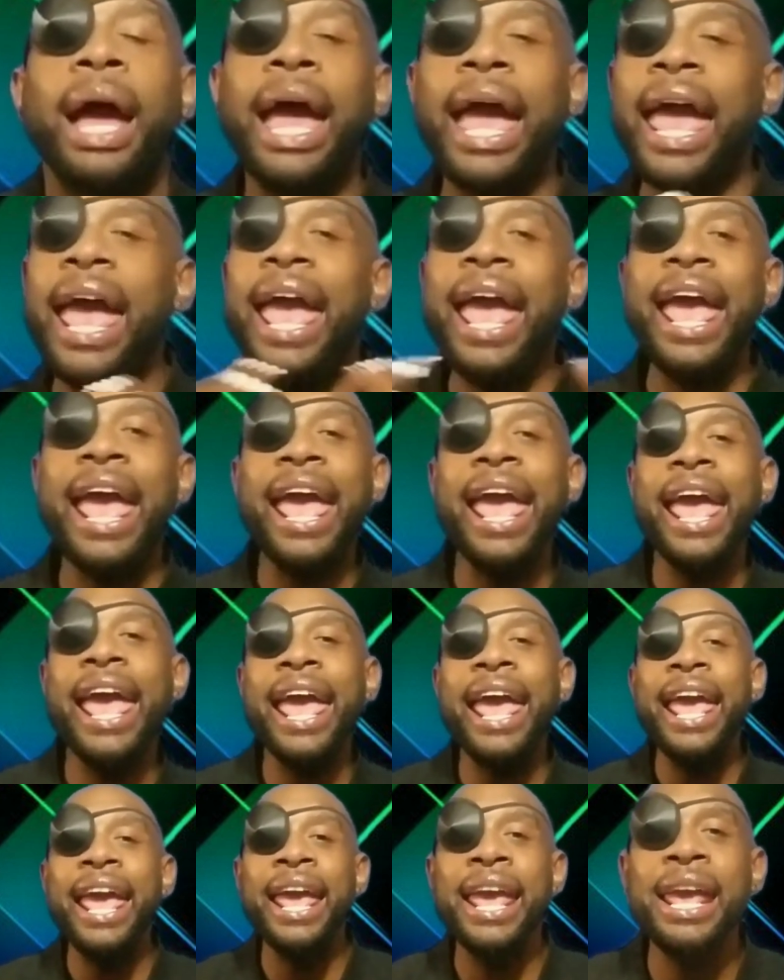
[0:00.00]

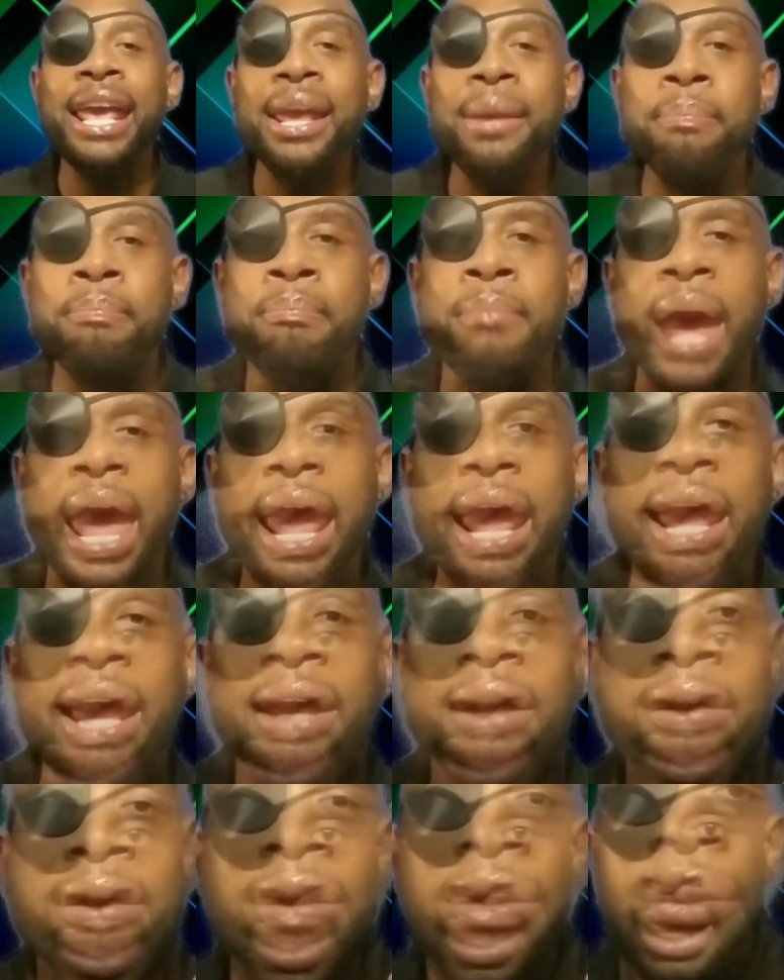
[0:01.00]
Amen.
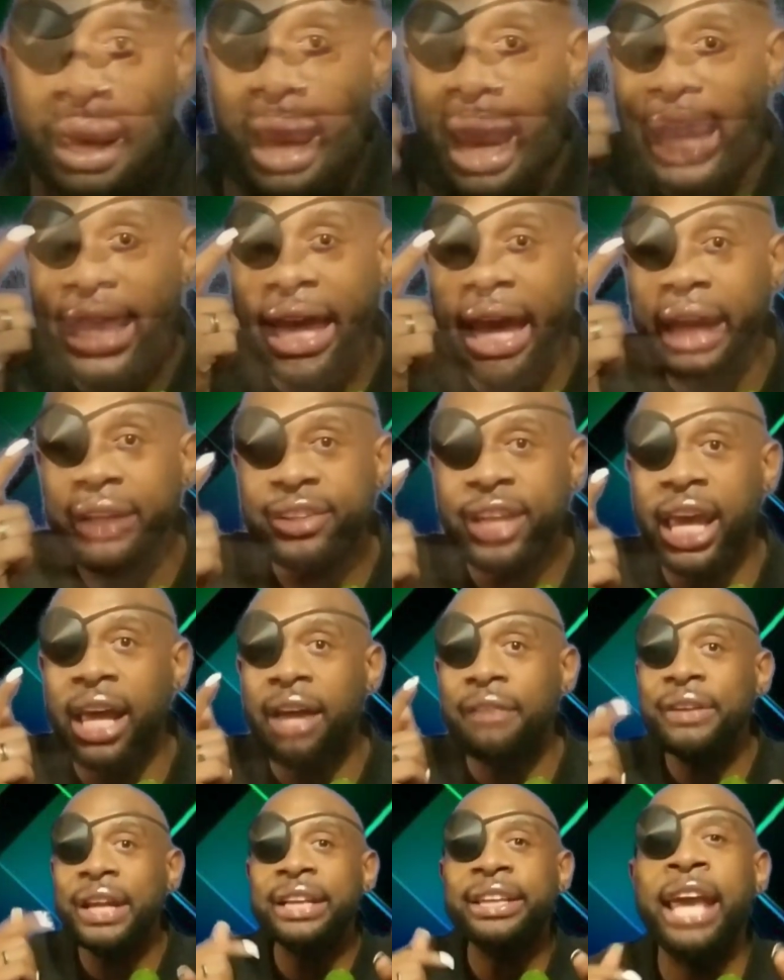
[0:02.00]
I can't
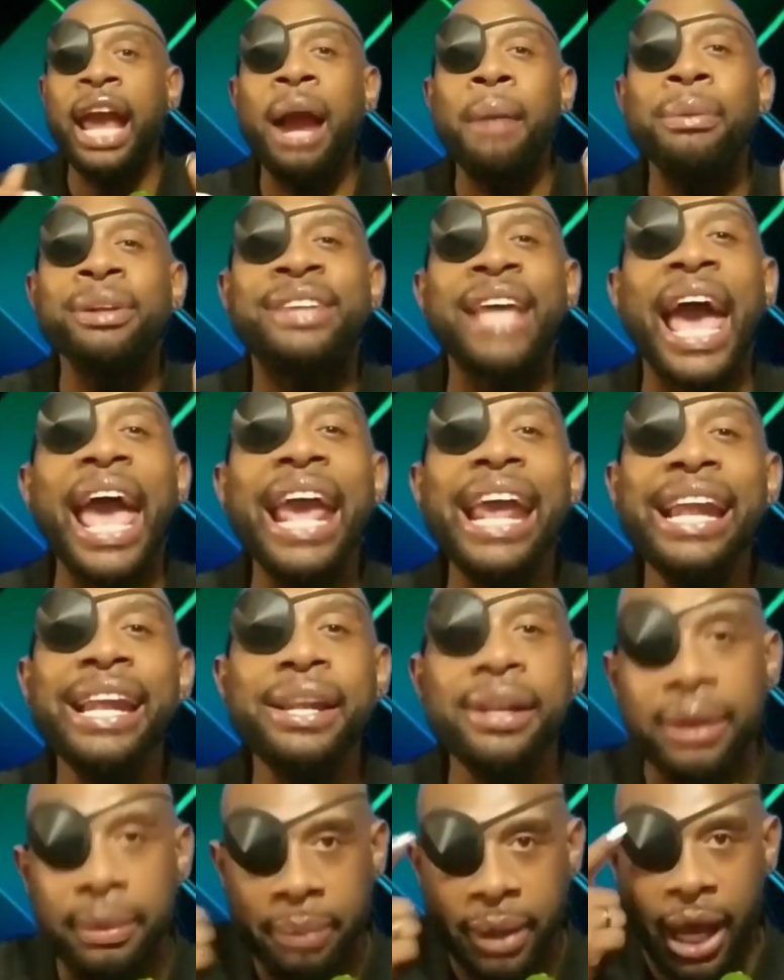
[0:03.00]
tell if that camera's
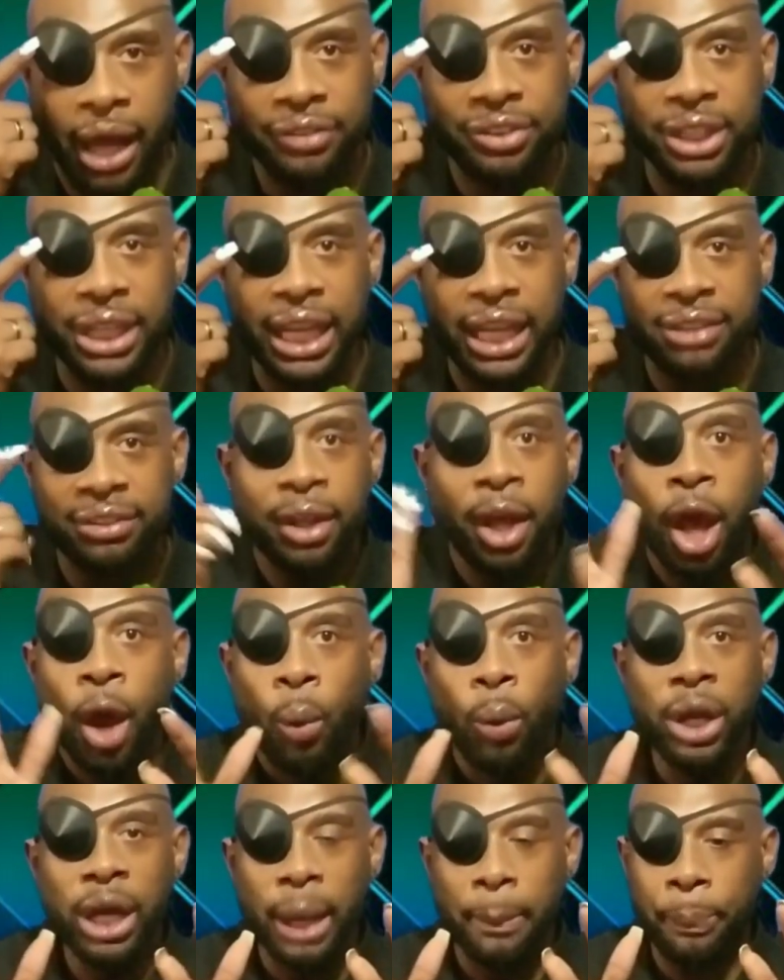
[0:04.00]
hating because it is.
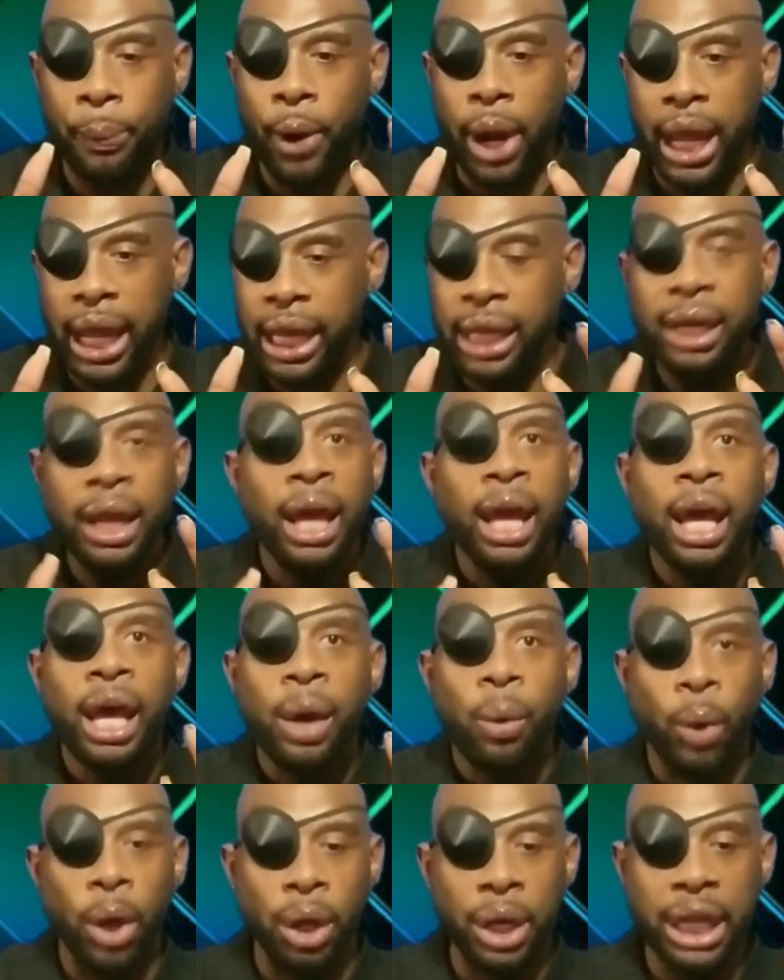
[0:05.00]
We is. We're gonna pray.
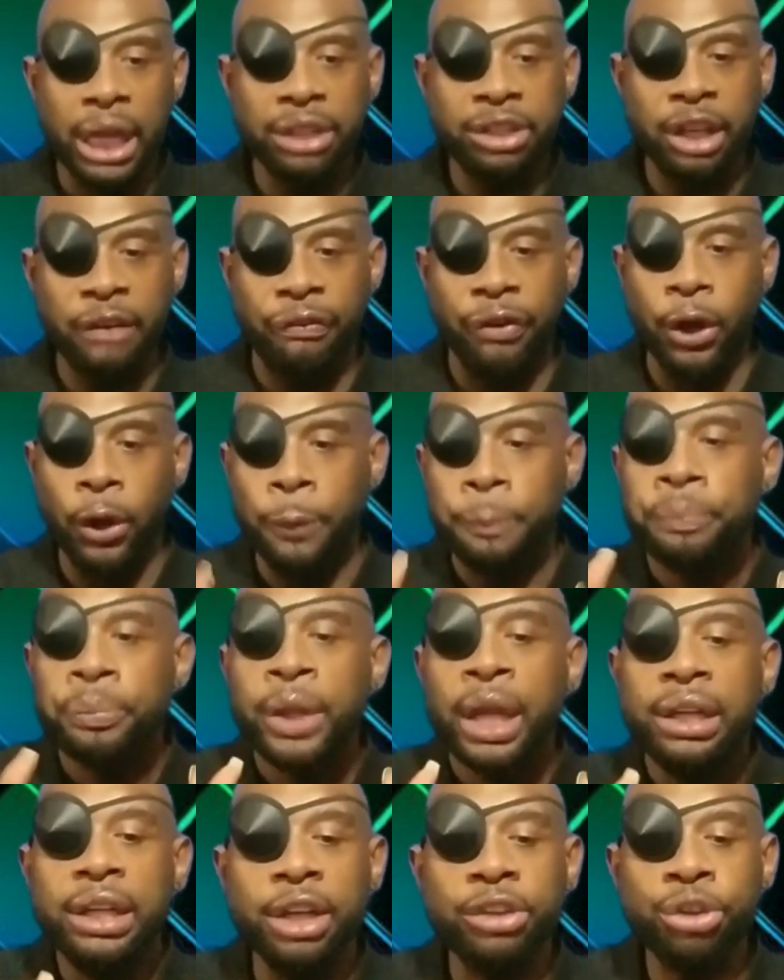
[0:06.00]
We're going to get into the food.
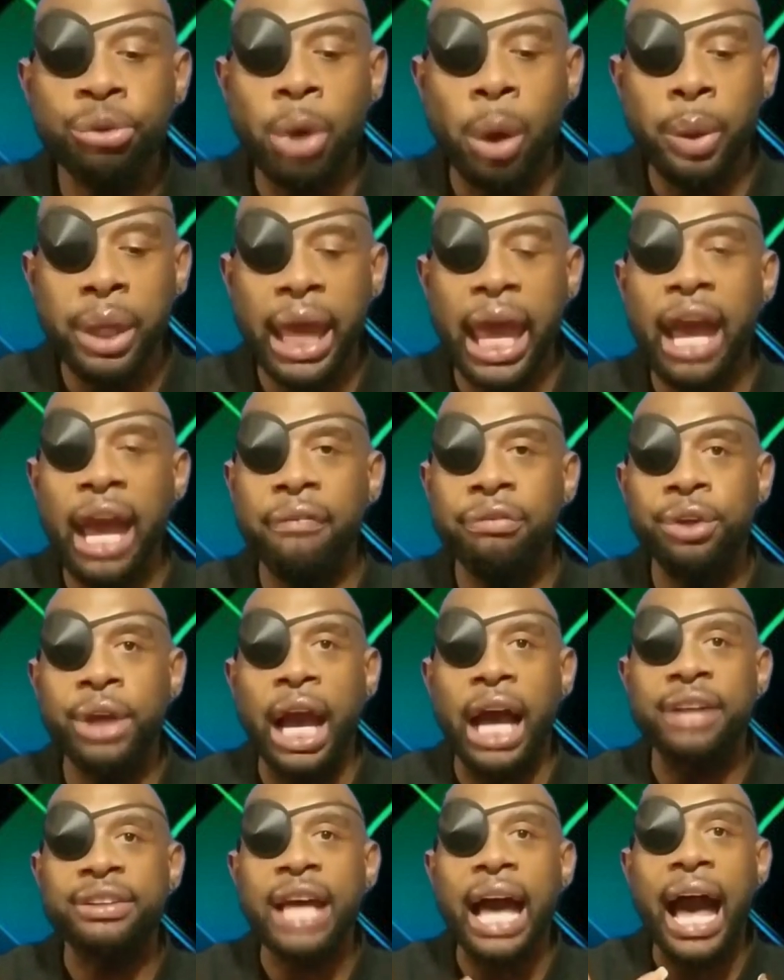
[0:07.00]
This is what we have, you
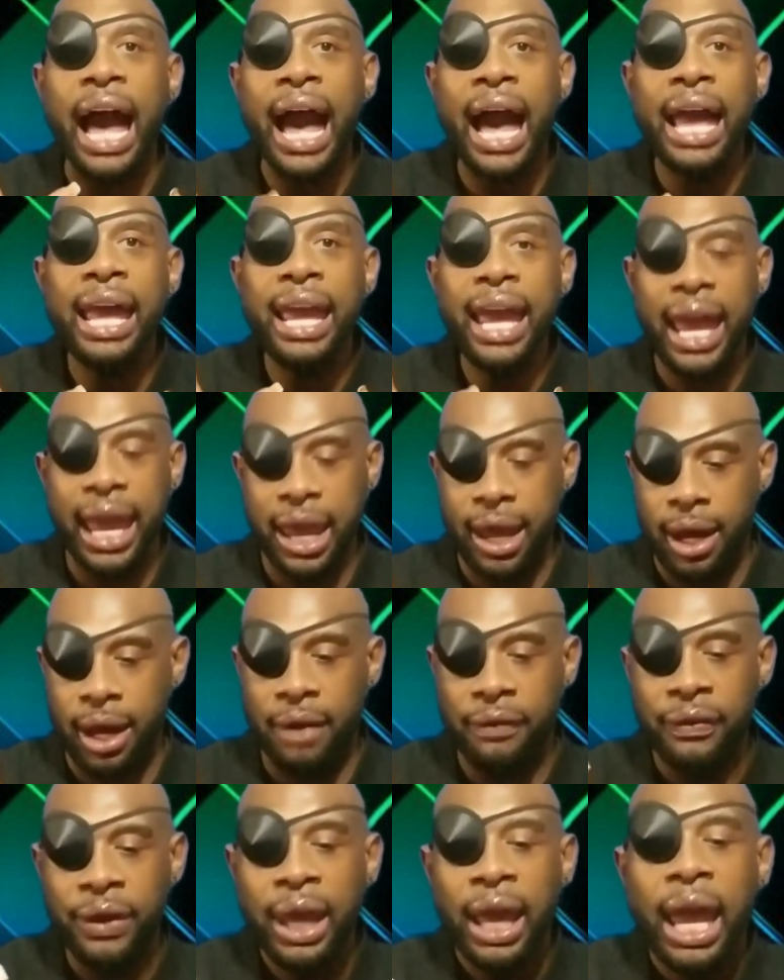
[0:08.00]
guys. I
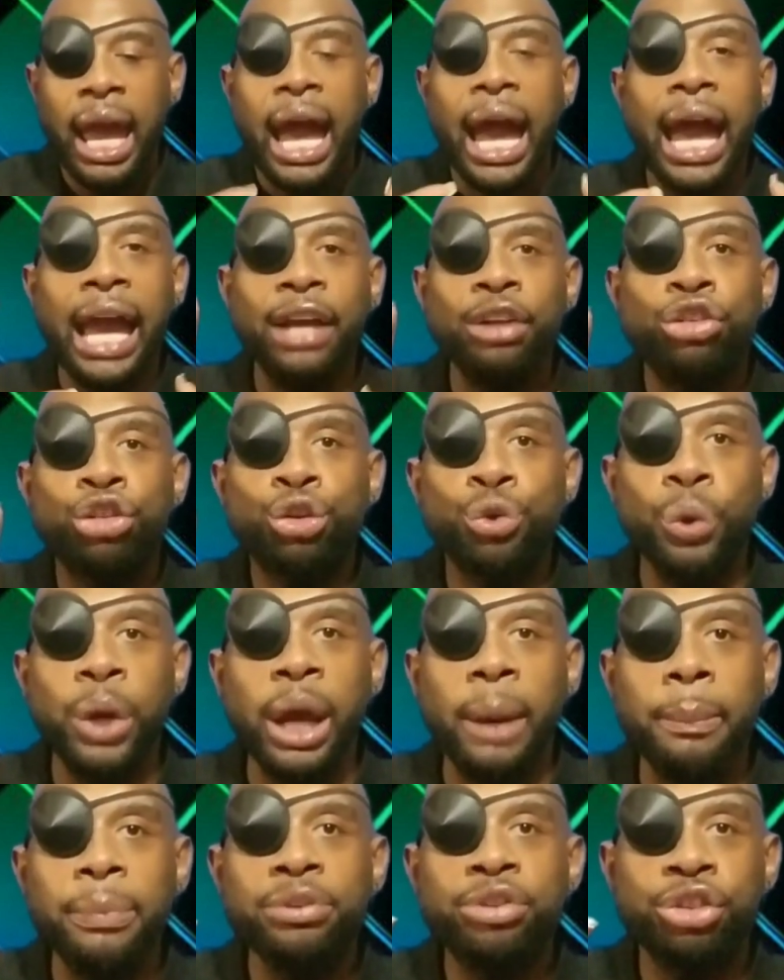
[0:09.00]
have a
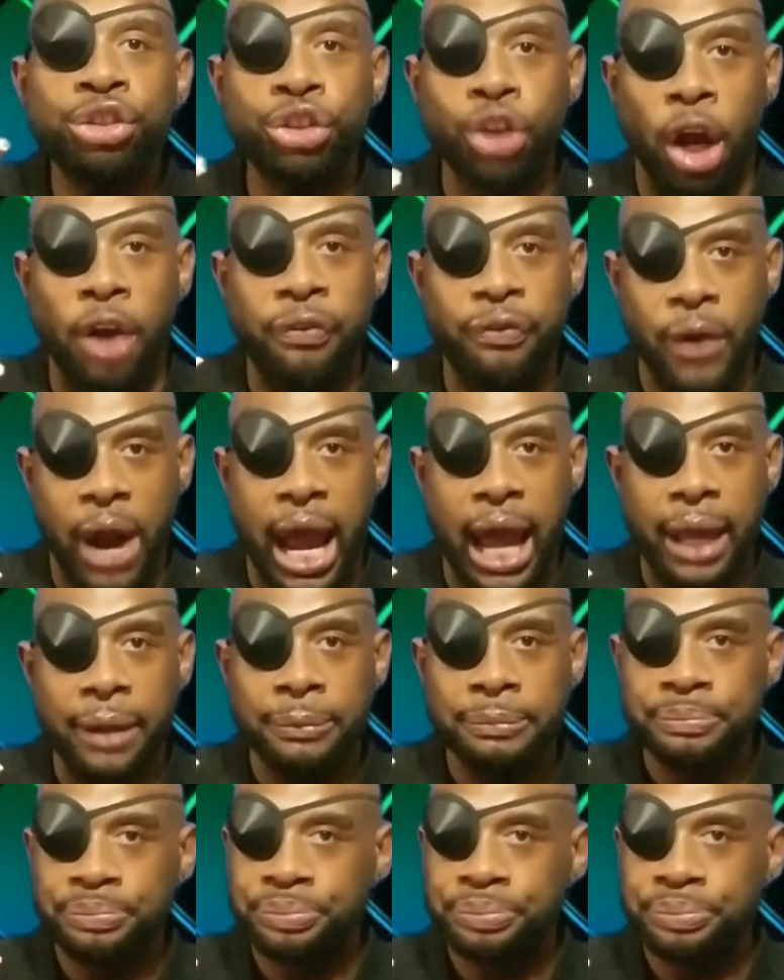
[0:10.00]
shrimp stir fry